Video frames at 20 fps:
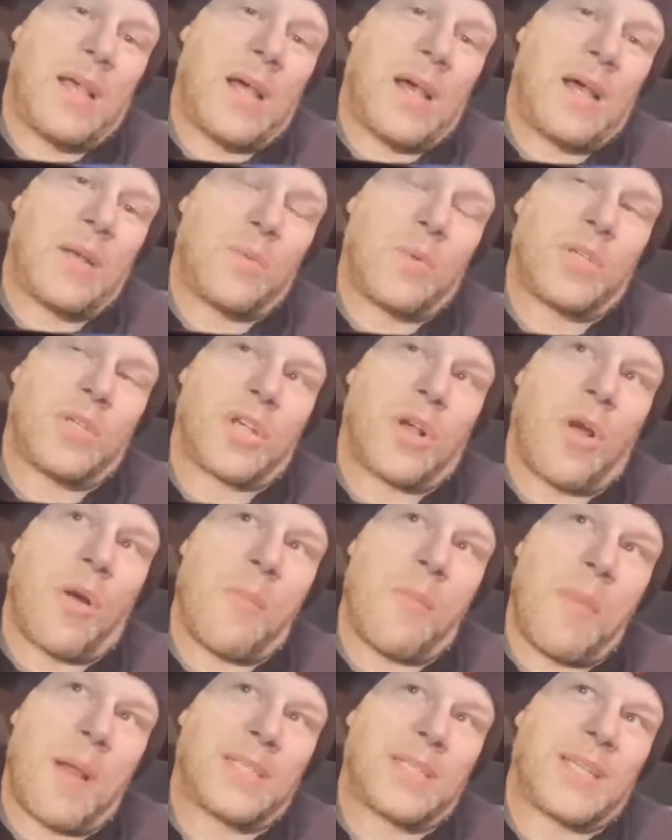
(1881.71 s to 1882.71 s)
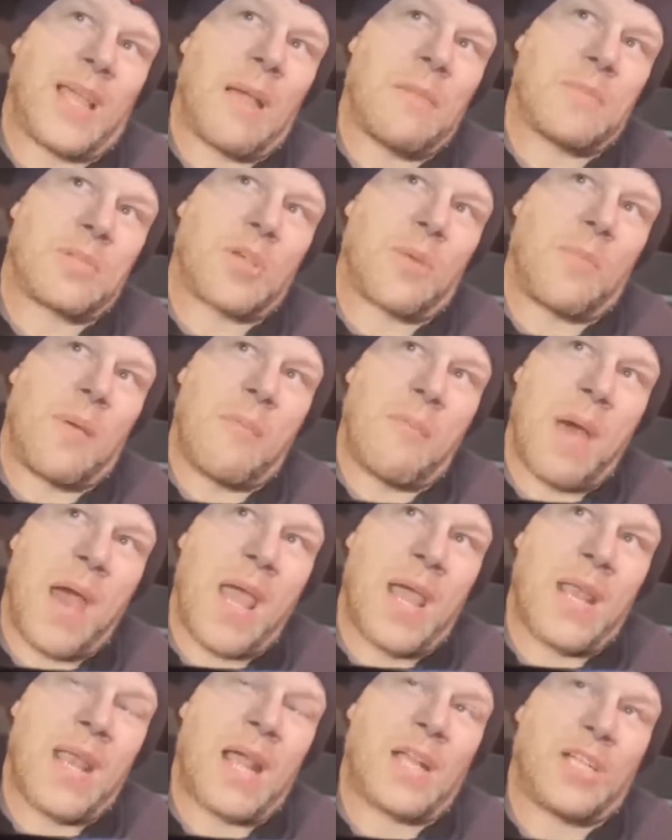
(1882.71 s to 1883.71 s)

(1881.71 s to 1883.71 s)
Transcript: to GameStop in May and